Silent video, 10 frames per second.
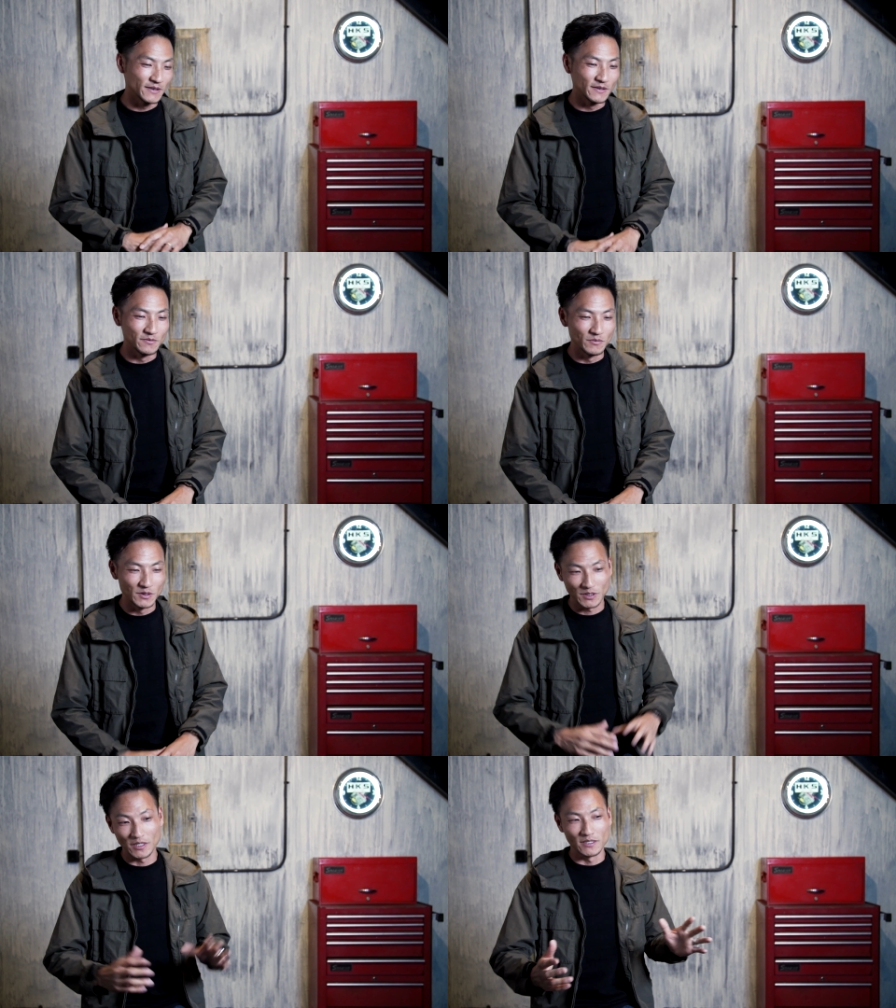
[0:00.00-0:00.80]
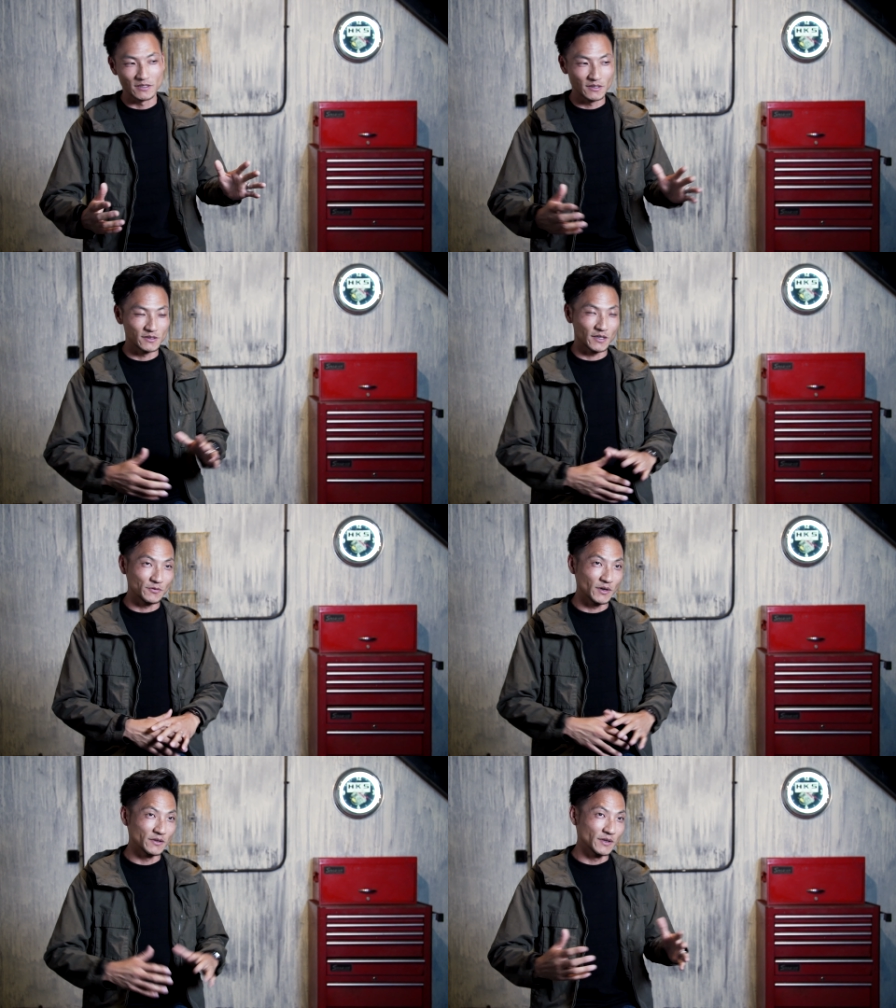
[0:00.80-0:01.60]
And Mercedes is like
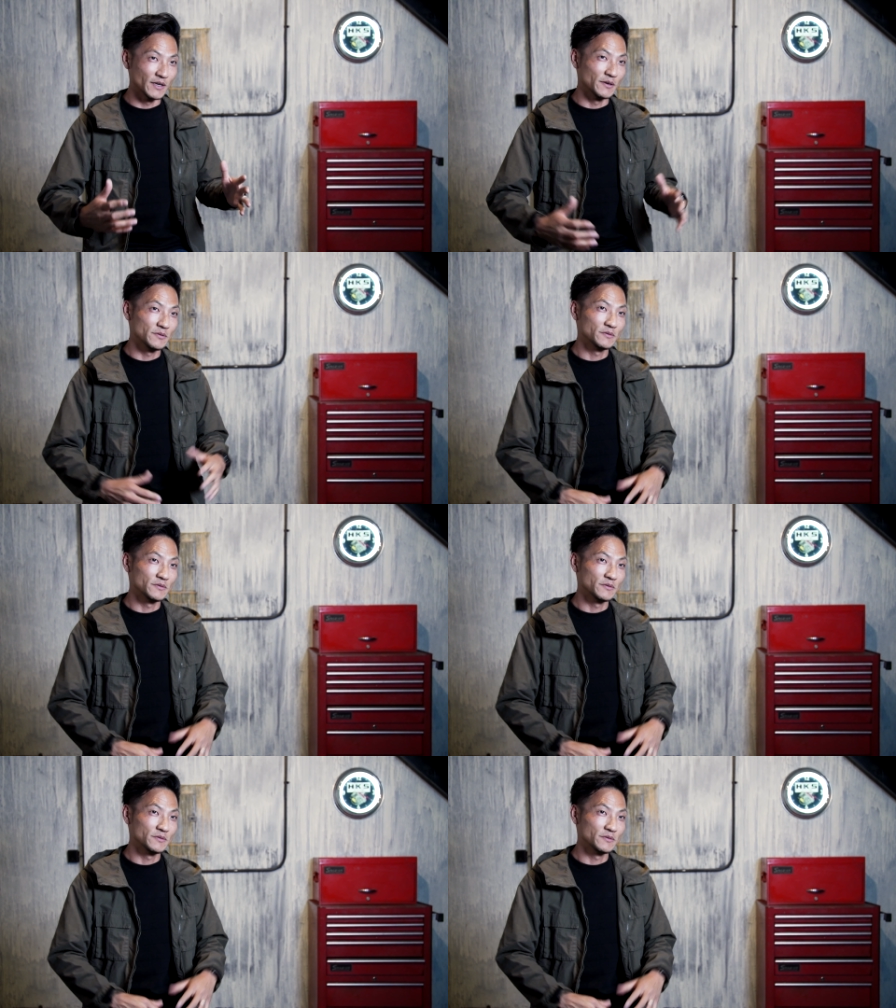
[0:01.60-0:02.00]
one of the,